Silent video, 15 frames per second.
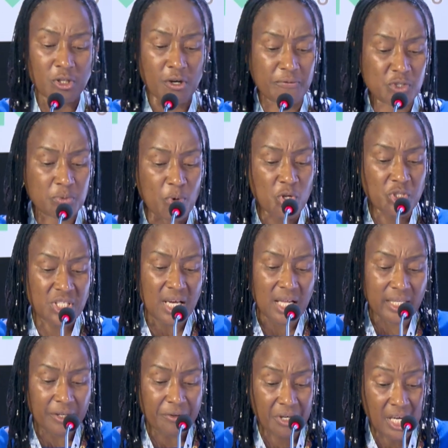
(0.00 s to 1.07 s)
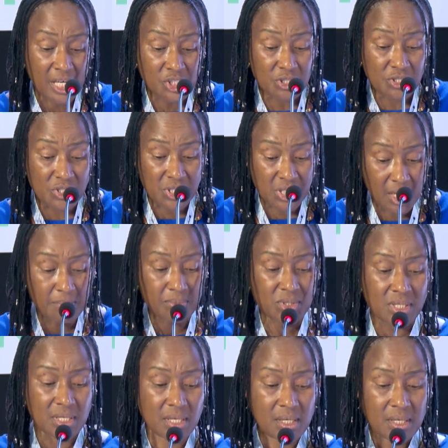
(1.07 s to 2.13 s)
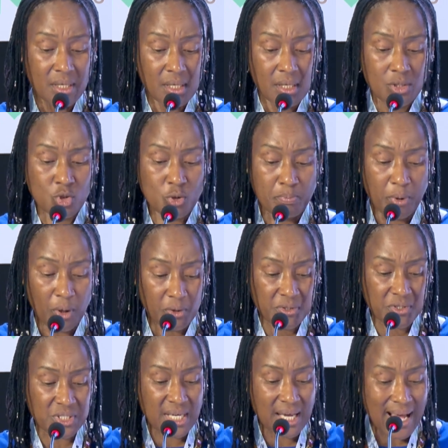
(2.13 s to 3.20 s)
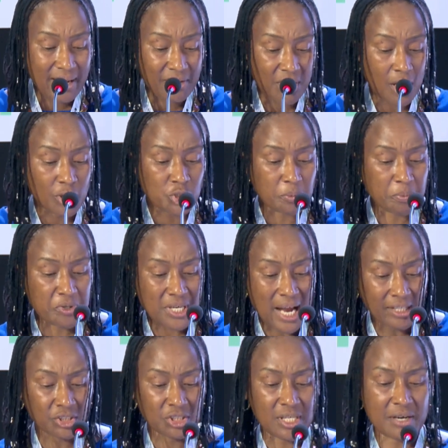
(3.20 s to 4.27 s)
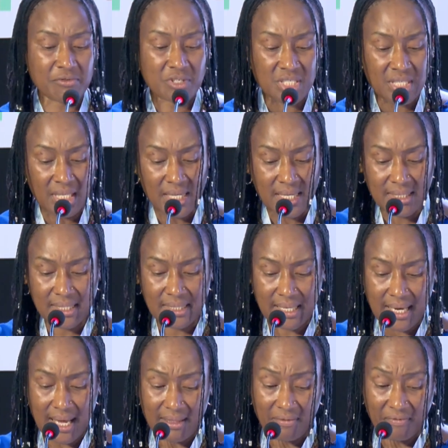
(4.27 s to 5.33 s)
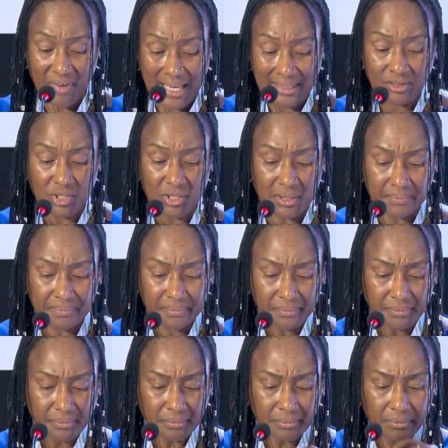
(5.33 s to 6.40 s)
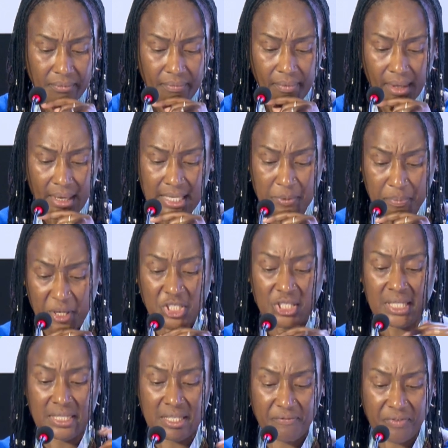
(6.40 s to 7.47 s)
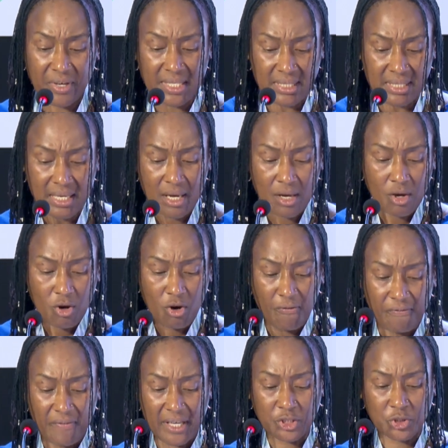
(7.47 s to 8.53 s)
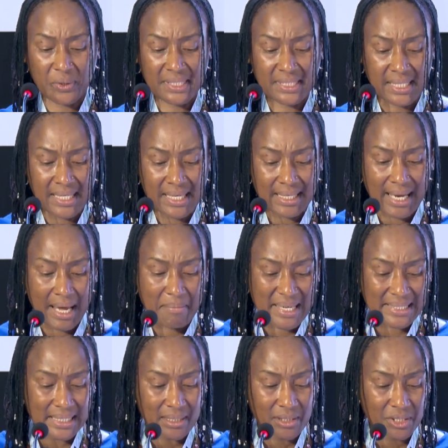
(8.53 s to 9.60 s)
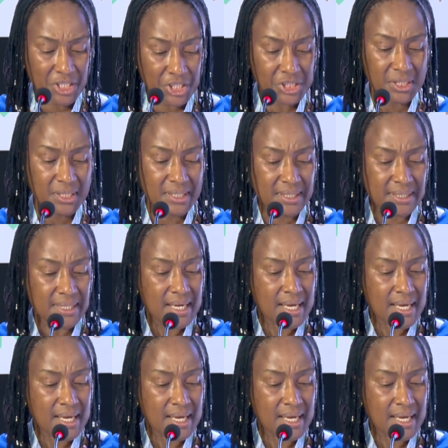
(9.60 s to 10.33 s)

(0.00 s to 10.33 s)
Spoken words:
of small-scale irrigation schemes to bolster agricultural production and resilience is another factor, especially in the face of fluctuating climatic conditions.